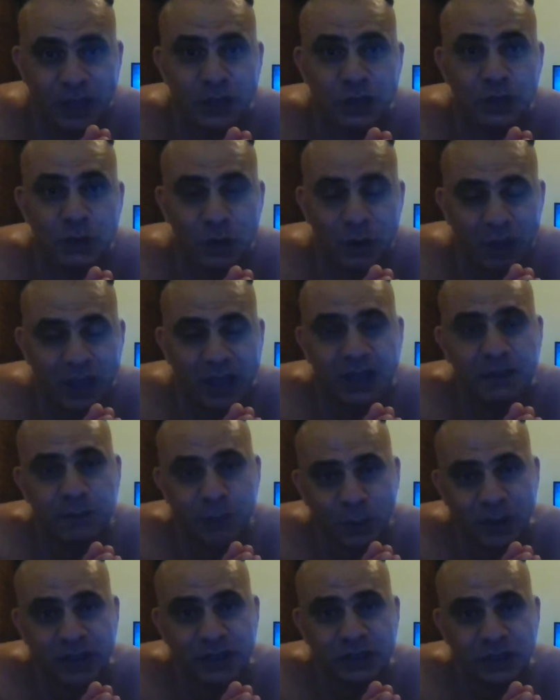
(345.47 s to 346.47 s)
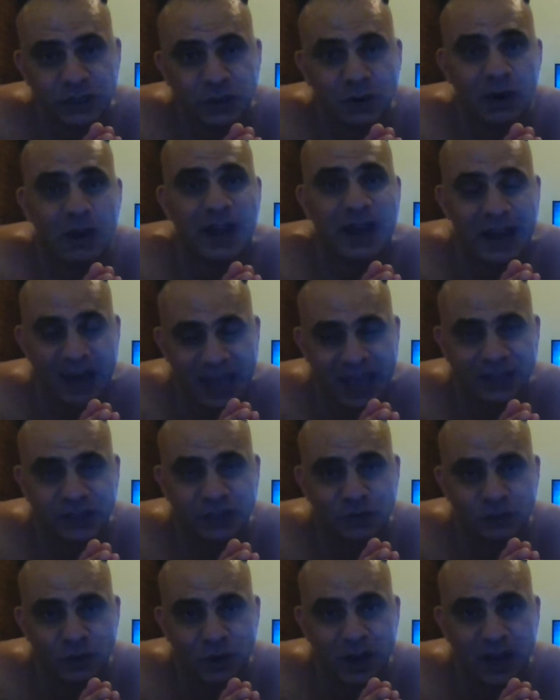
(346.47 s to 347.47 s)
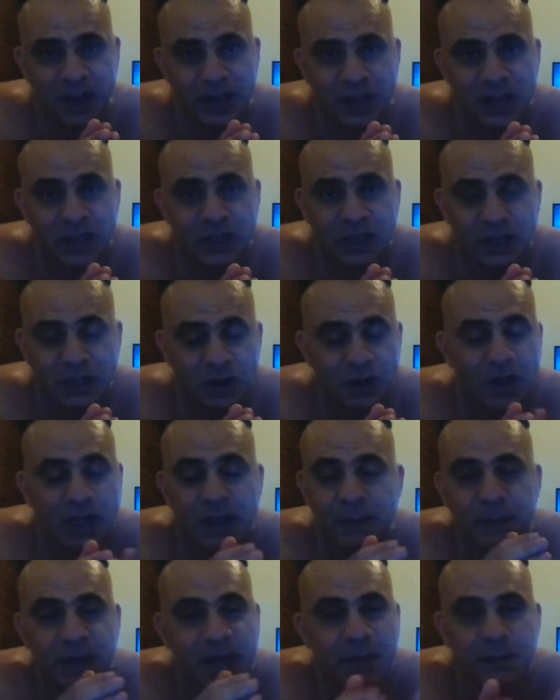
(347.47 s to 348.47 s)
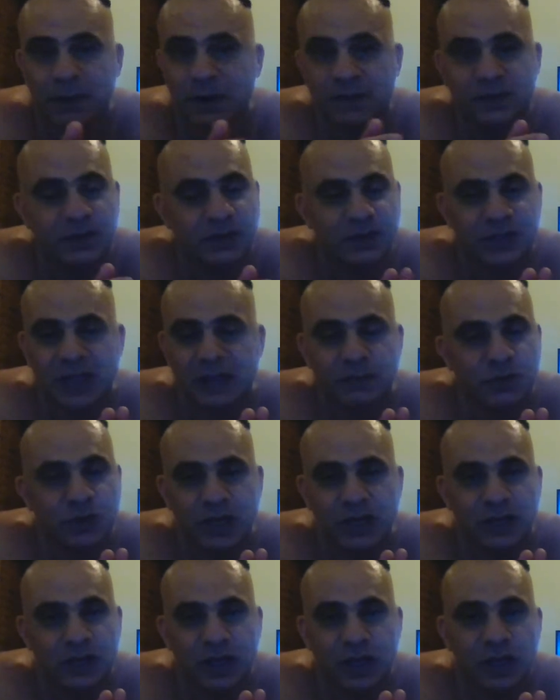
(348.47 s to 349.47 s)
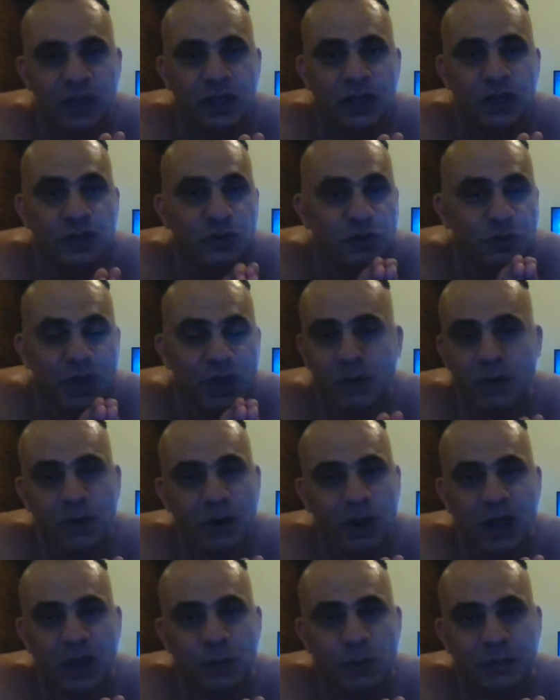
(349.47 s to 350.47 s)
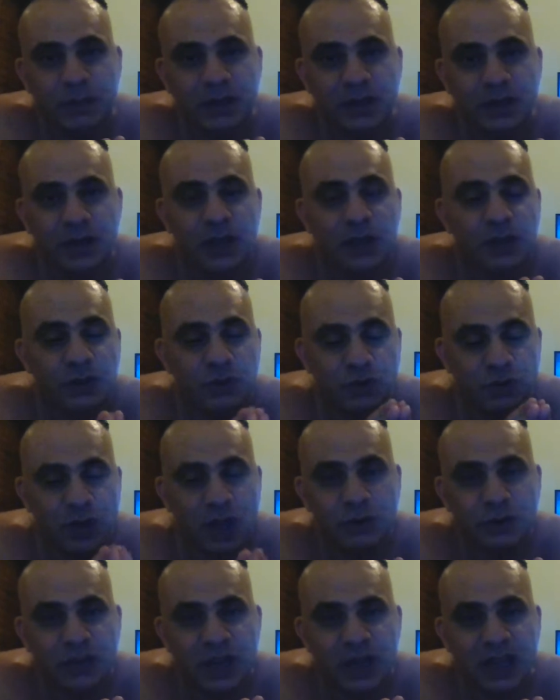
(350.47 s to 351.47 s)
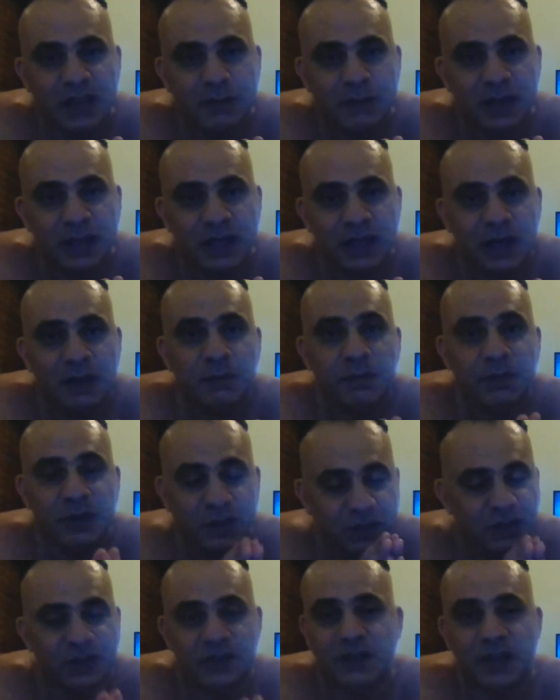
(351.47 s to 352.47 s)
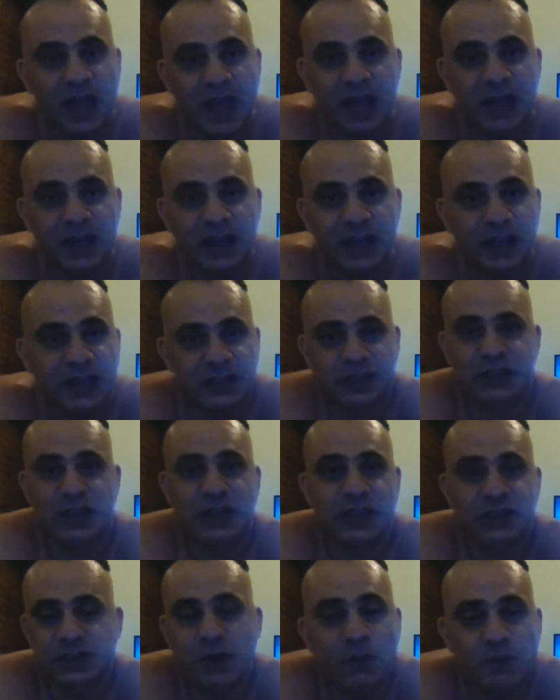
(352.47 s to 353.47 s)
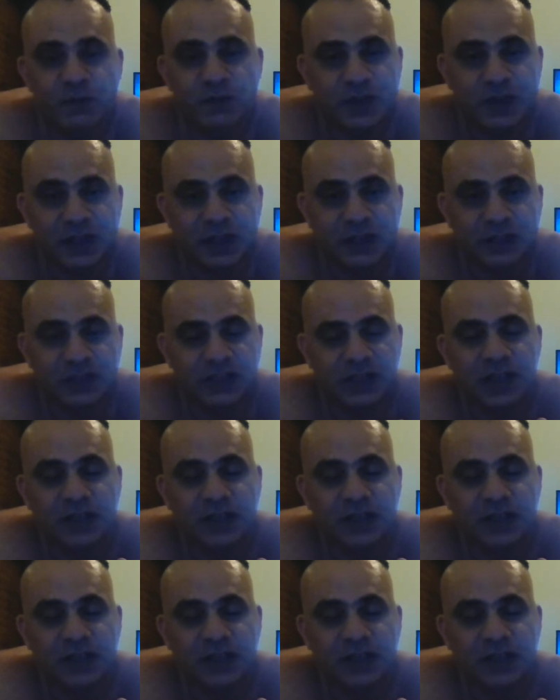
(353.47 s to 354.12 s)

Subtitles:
You like boys, you like lads, right? You like people of the same gender. You don't like women. You chose Amy because of that. It's obvious.